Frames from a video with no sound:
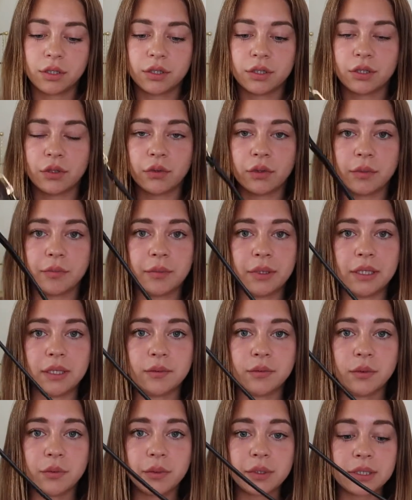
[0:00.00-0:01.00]
So the
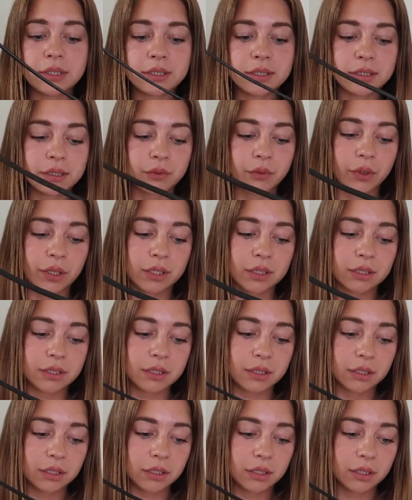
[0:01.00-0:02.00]
minimum is
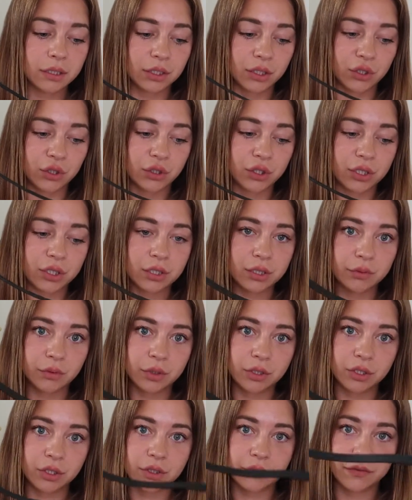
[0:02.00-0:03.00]
20 inches,
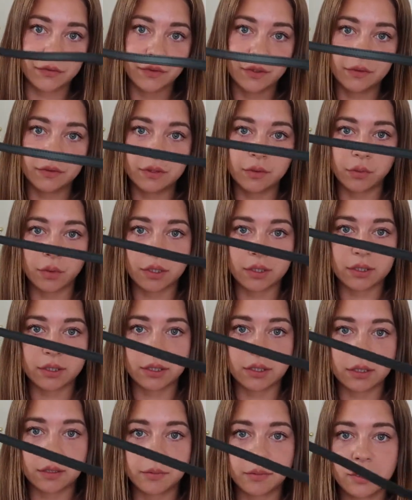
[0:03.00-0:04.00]
which is 51
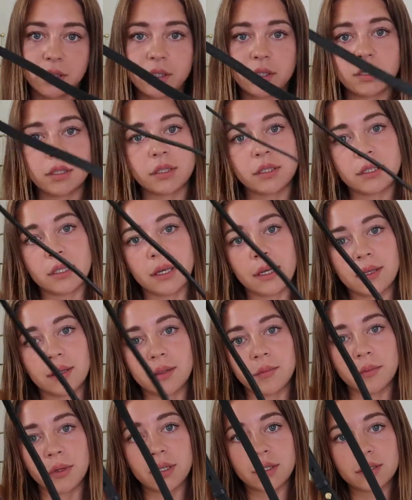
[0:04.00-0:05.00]
centimeters, and
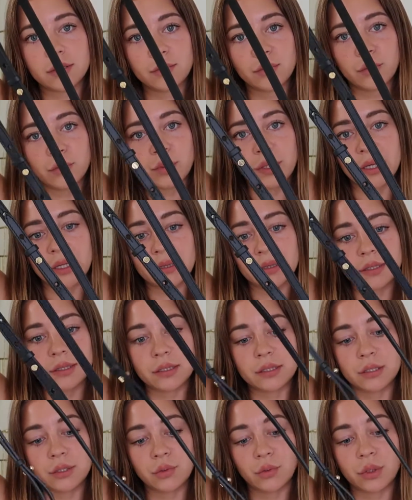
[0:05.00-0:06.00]
the maximum length
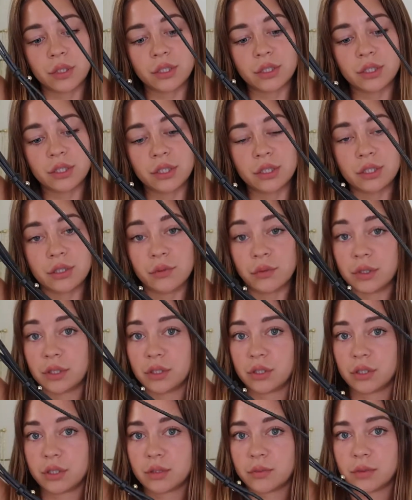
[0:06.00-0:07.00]
is 22
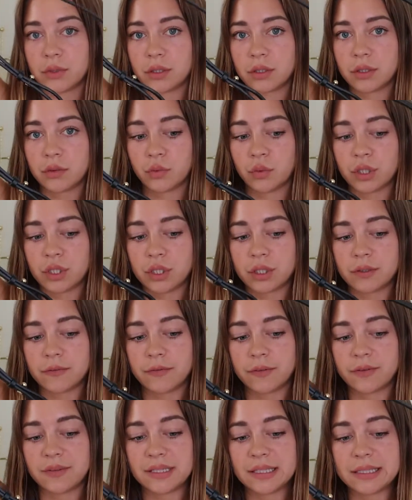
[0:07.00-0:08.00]
inches, which is
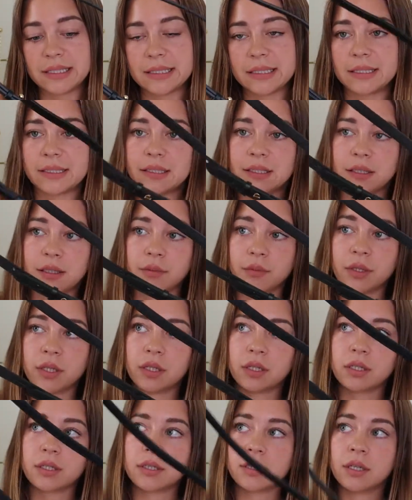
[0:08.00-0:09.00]
56
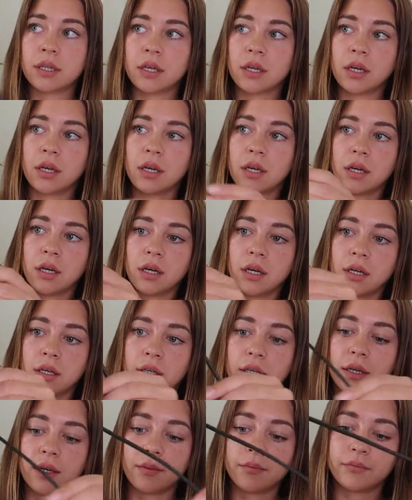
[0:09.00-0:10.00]
centimeters.
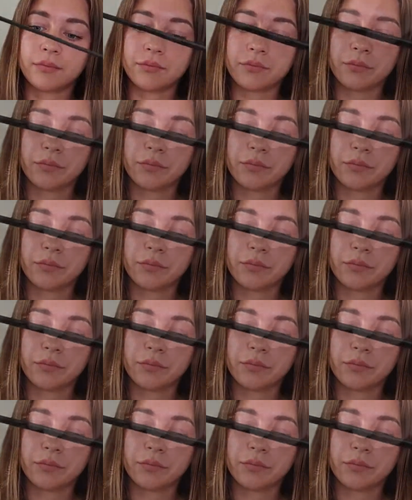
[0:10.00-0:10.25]
Yeah.